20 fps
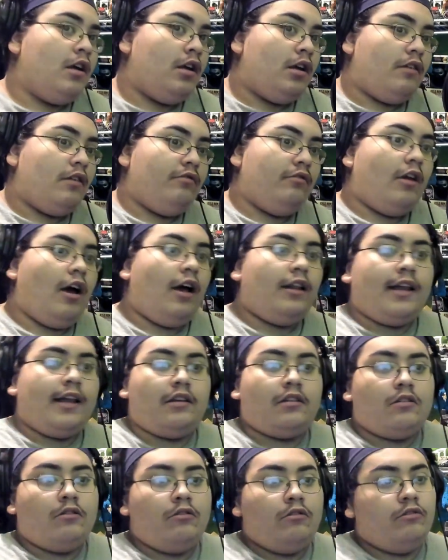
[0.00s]
if not,
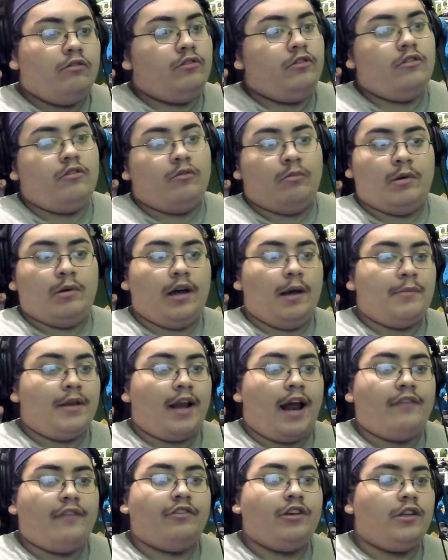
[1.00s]
that's cool too. But I mean,
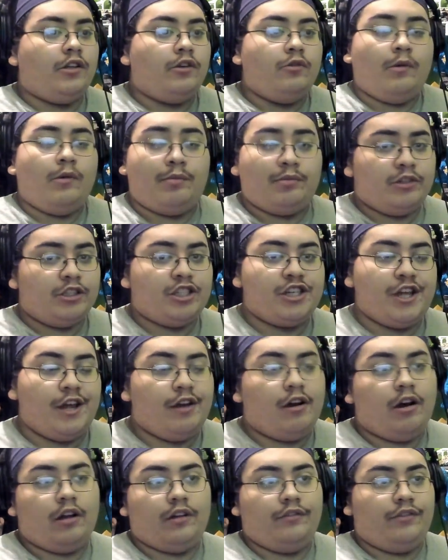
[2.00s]
I really do
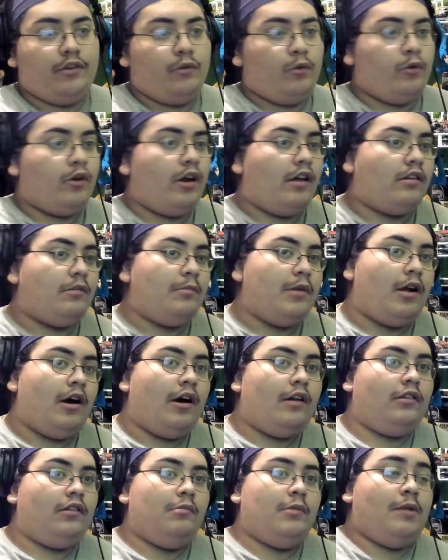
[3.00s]
appreciate all of you. You guys have been
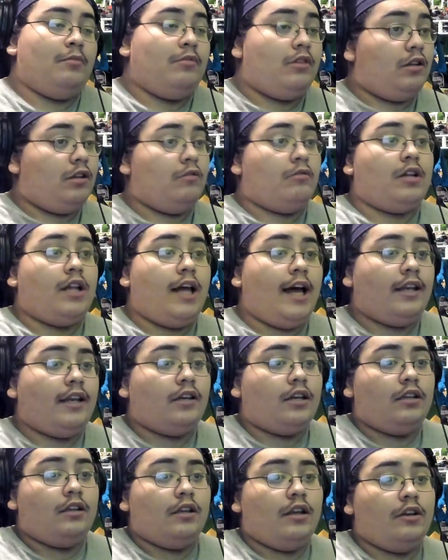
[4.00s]
awesome, and I'm so glad to
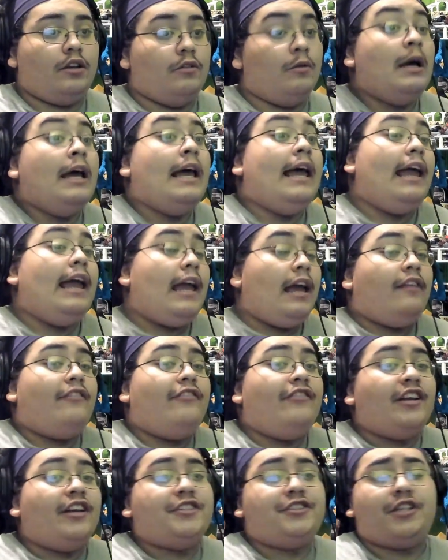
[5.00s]
continue and
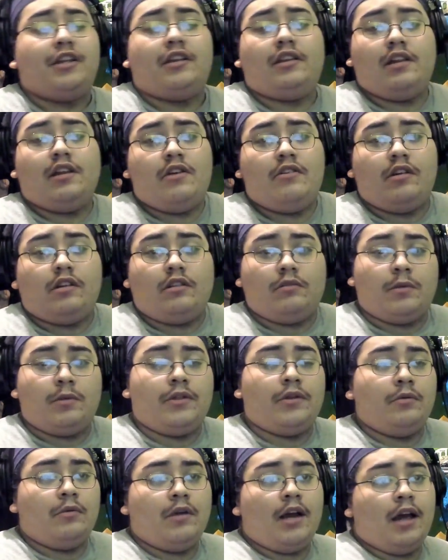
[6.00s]
finish the series
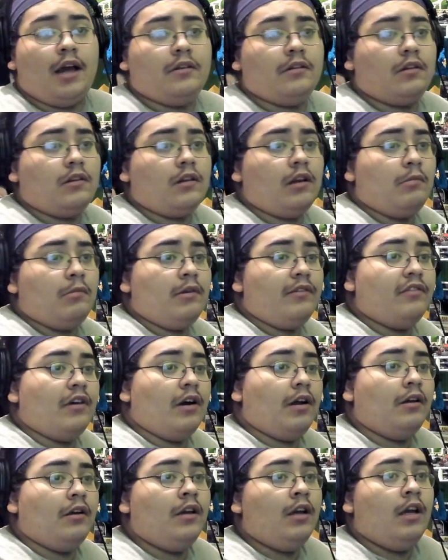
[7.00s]
with you guys. It's gonna be
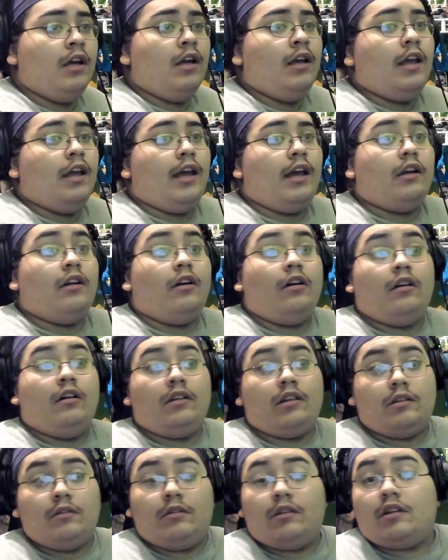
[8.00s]
fun, and
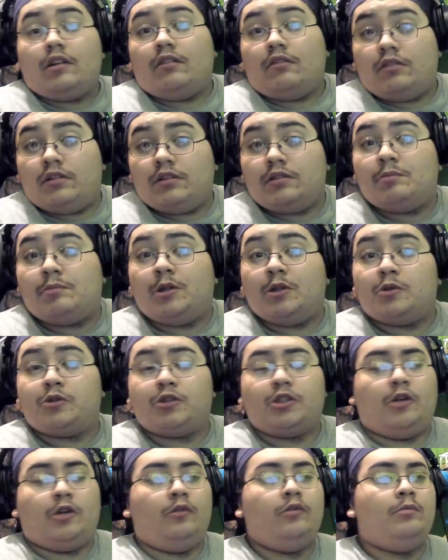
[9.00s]
also a little
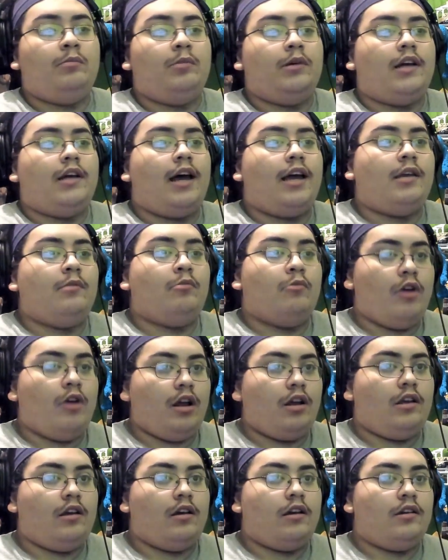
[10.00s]
emotional, but I am
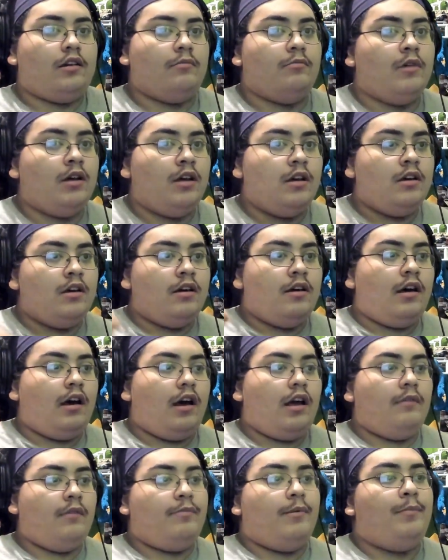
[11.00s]
ready.
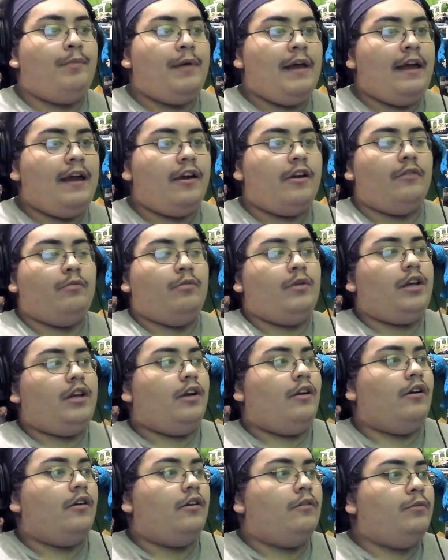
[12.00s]
I am prepared.
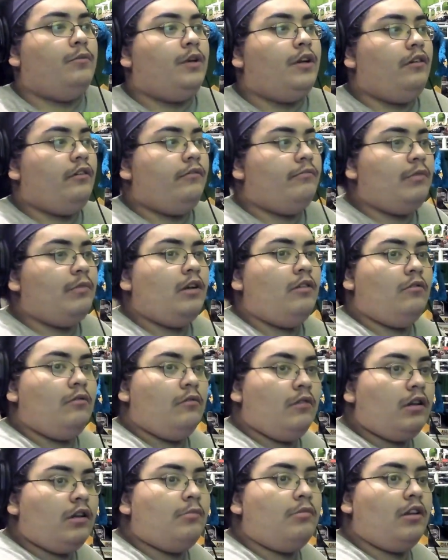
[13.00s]
We've been
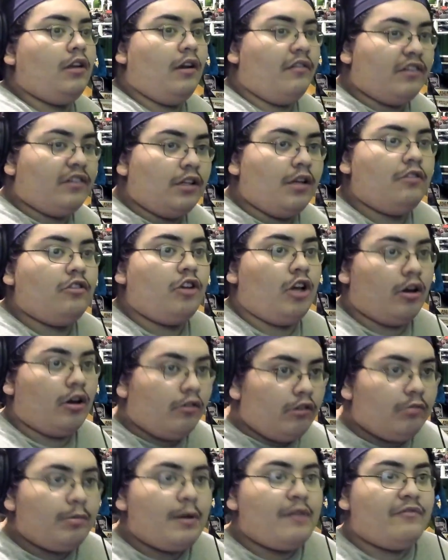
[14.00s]
doing some stuff on this channel.
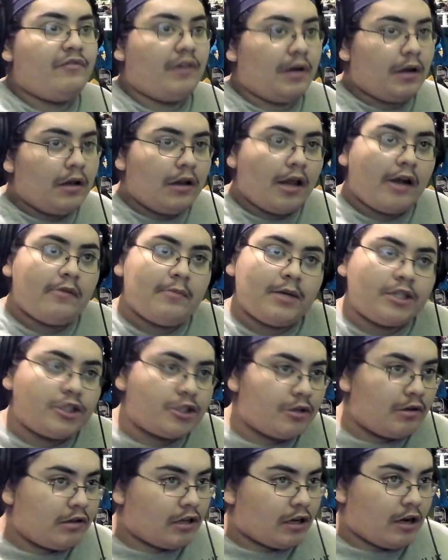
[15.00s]
It's been fun. A lot of my
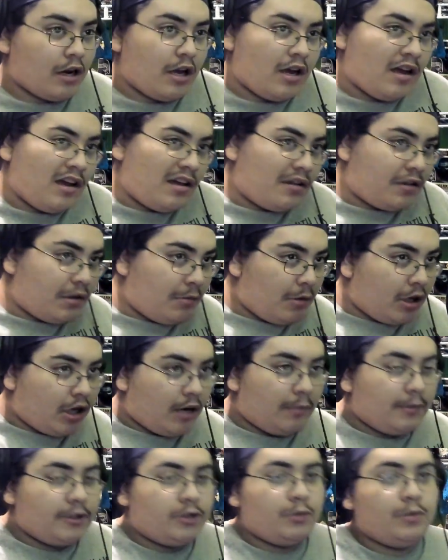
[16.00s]
shows are somewhat
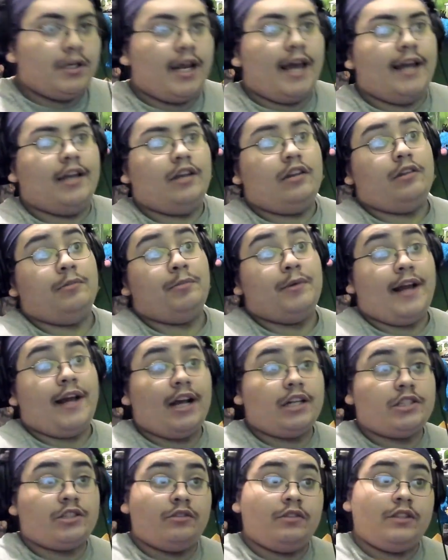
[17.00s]
coming to an end.
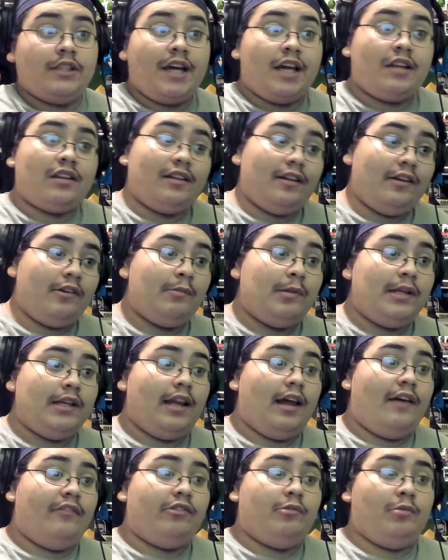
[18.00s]
Supernatural only has a little bit
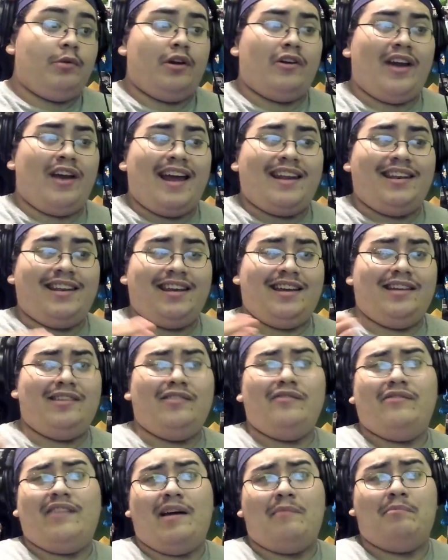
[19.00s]
left. We are ending in
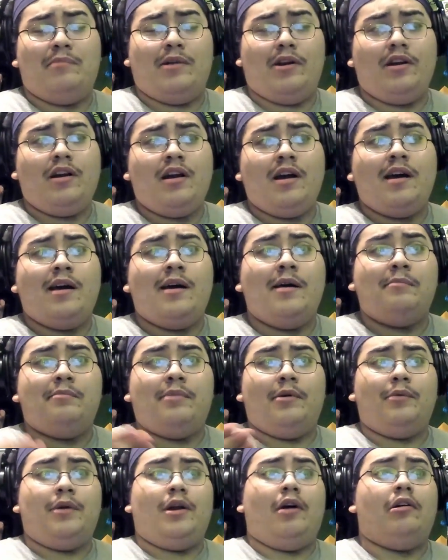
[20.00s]
November,
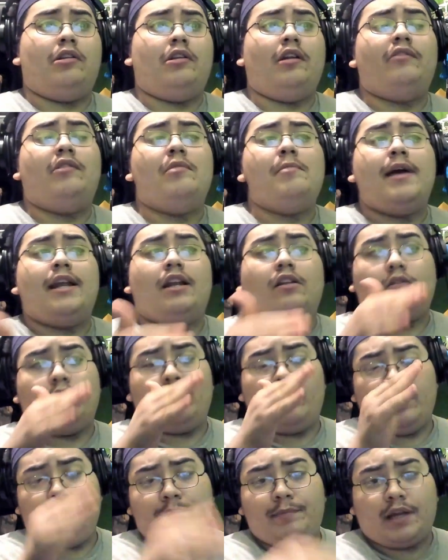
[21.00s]
but we also have The
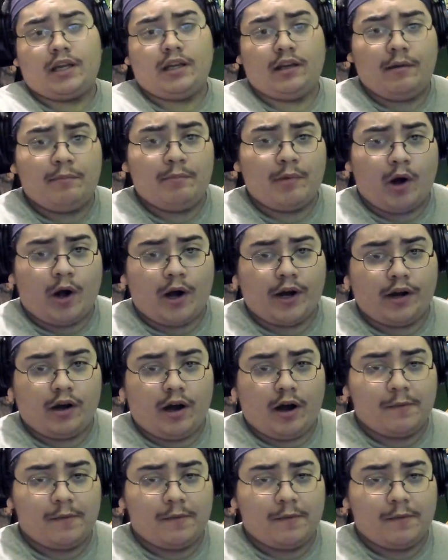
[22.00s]
Mandalorian picking up on